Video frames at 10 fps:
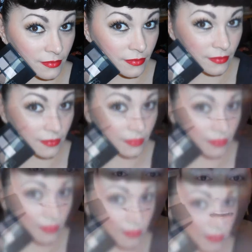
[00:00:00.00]
Hey
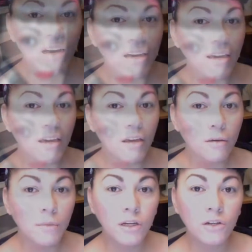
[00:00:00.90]
guys, I
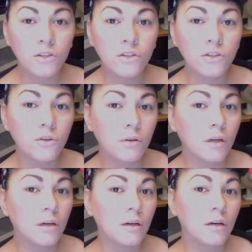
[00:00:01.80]
am here to do
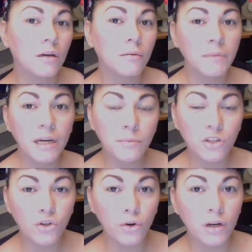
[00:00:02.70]
a makeup
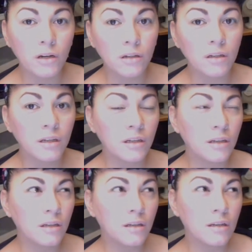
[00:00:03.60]
tutorial
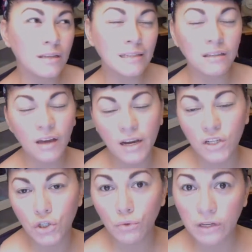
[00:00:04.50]

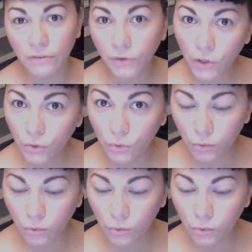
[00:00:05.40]
slash review